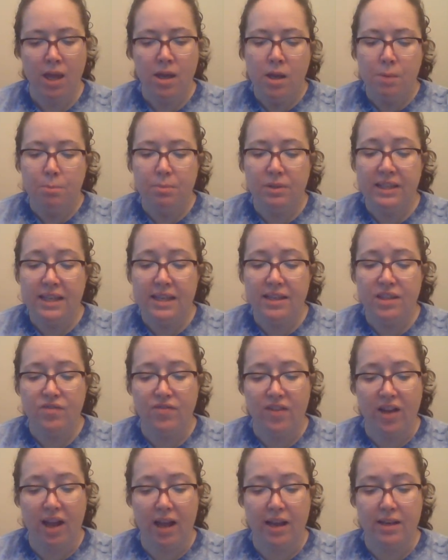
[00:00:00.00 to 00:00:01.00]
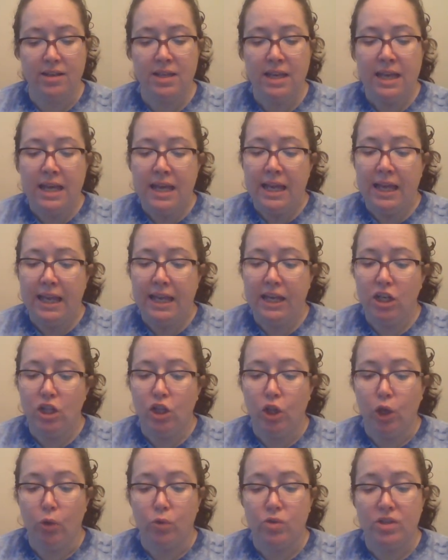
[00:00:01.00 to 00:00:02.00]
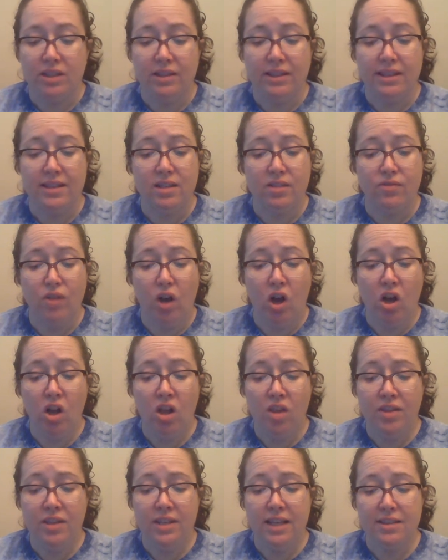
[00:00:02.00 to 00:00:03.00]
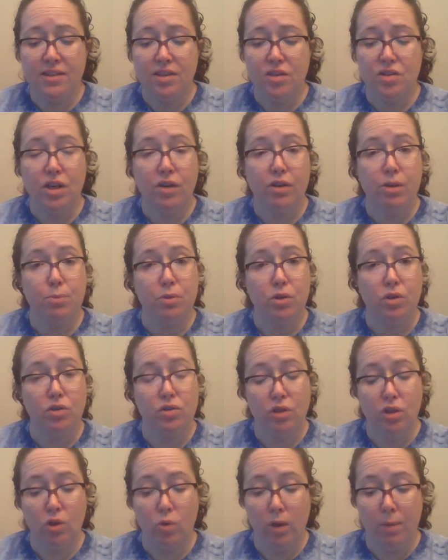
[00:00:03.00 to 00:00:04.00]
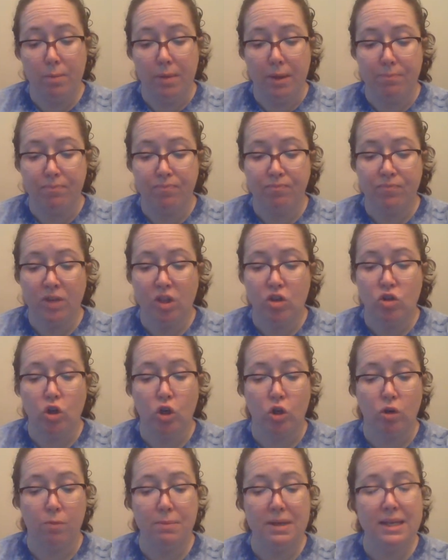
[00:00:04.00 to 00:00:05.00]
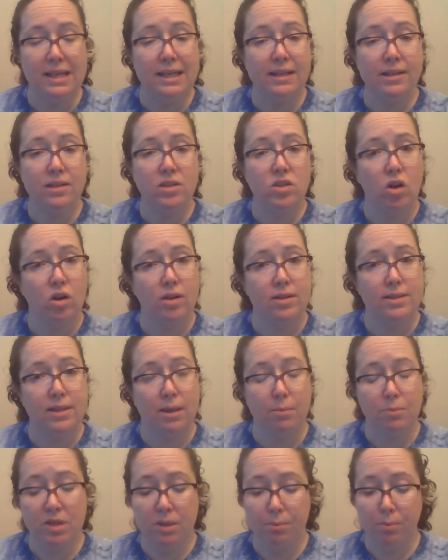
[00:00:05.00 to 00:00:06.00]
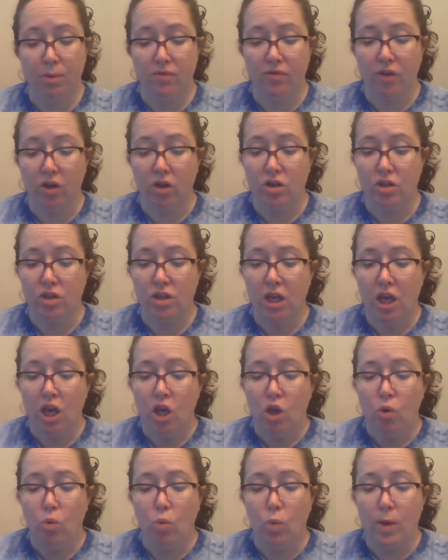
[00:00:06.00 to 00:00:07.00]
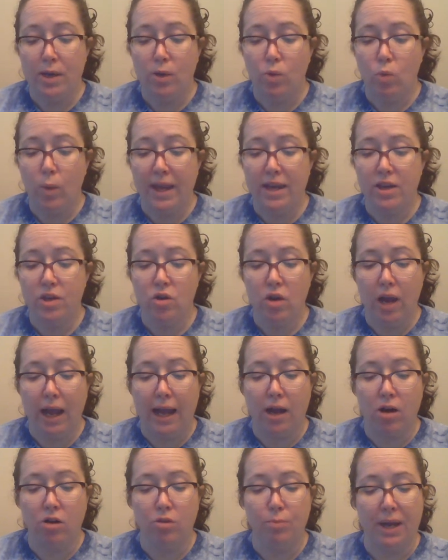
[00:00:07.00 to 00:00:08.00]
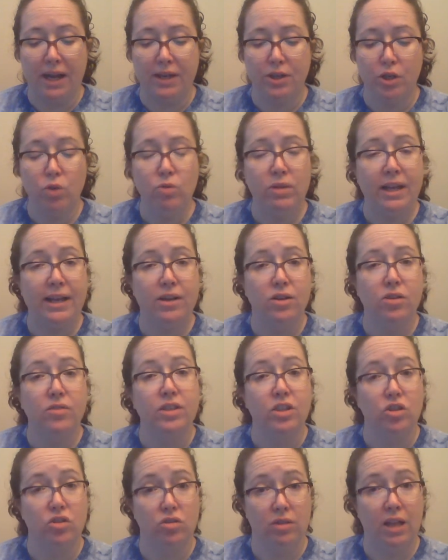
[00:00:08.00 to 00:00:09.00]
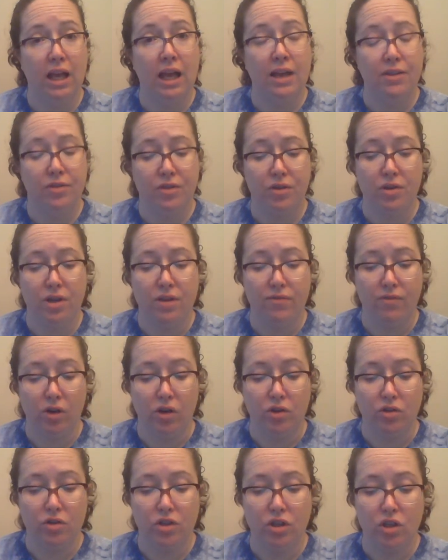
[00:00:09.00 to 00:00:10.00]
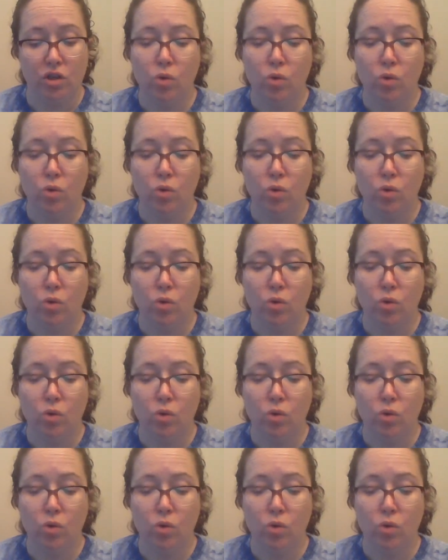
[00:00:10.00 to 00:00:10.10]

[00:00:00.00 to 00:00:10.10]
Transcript: Please find enclosed a list of all the necessary books and equipment. Term begins on September 1st. We await your owl by no later than July 31st.